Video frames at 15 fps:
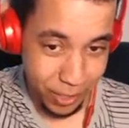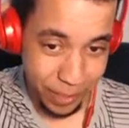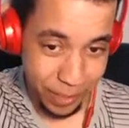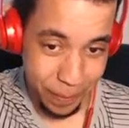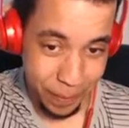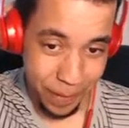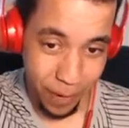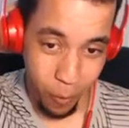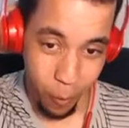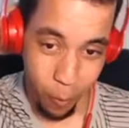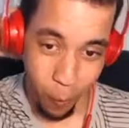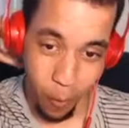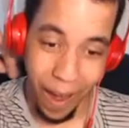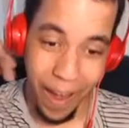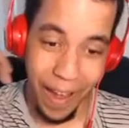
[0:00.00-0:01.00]
it took me a
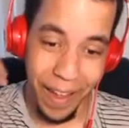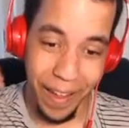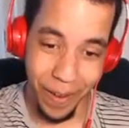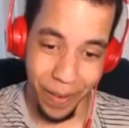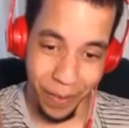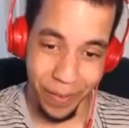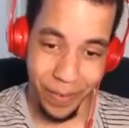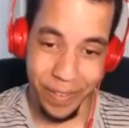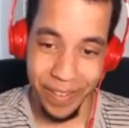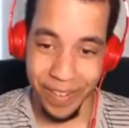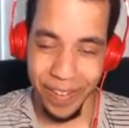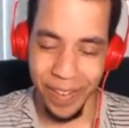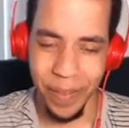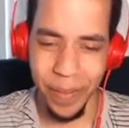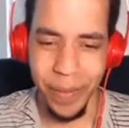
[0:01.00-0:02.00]
while
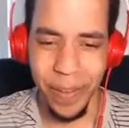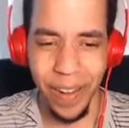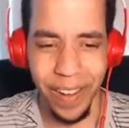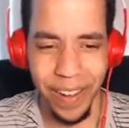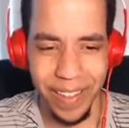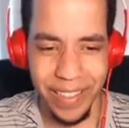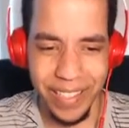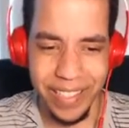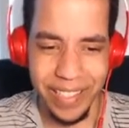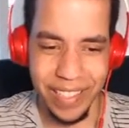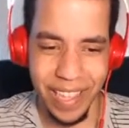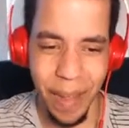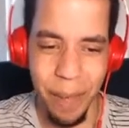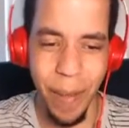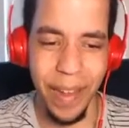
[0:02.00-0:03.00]
Oh god, this
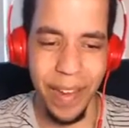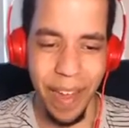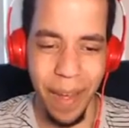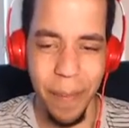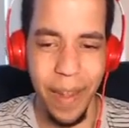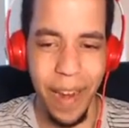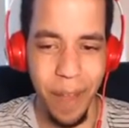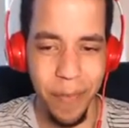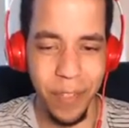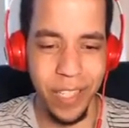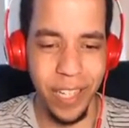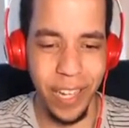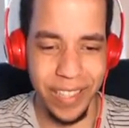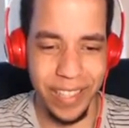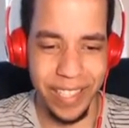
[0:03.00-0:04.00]
is I might I might have to
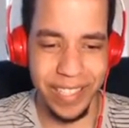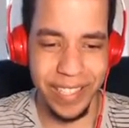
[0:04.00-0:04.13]
cut